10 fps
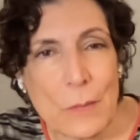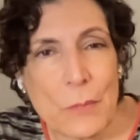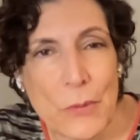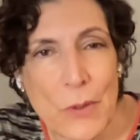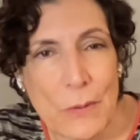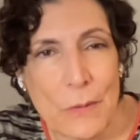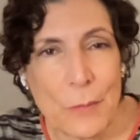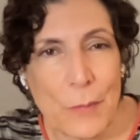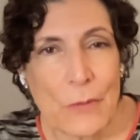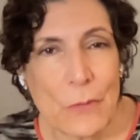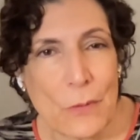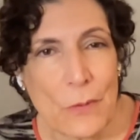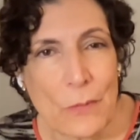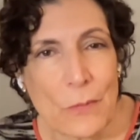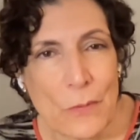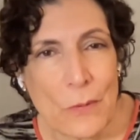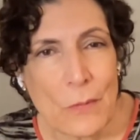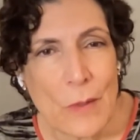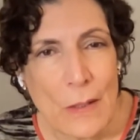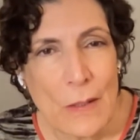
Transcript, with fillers: in particular meant to you. So